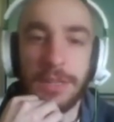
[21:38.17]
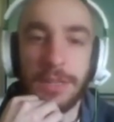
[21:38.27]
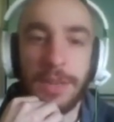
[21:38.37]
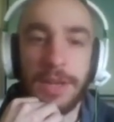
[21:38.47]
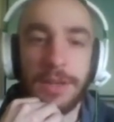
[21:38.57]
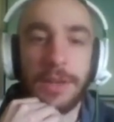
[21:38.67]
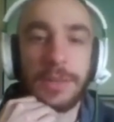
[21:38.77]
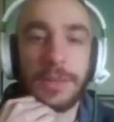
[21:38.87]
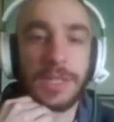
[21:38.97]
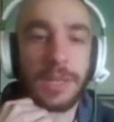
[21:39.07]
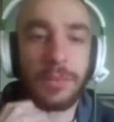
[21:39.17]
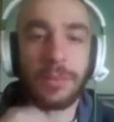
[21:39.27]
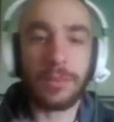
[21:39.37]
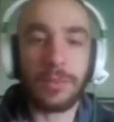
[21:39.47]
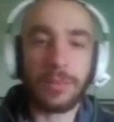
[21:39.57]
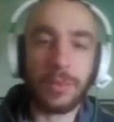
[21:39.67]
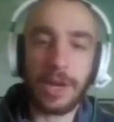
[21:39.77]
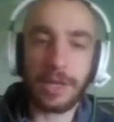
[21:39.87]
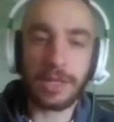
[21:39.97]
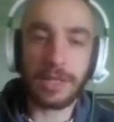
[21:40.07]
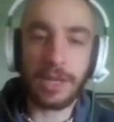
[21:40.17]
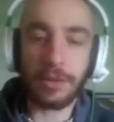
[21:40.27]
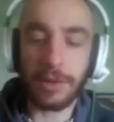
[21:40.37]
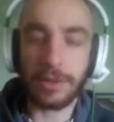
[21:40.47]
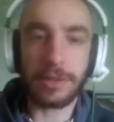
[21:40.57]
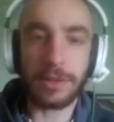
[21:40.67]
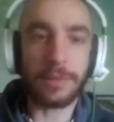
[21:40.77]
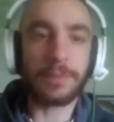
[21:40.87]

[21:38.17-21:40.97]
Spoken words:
The plan had helped in some way to stay grounded.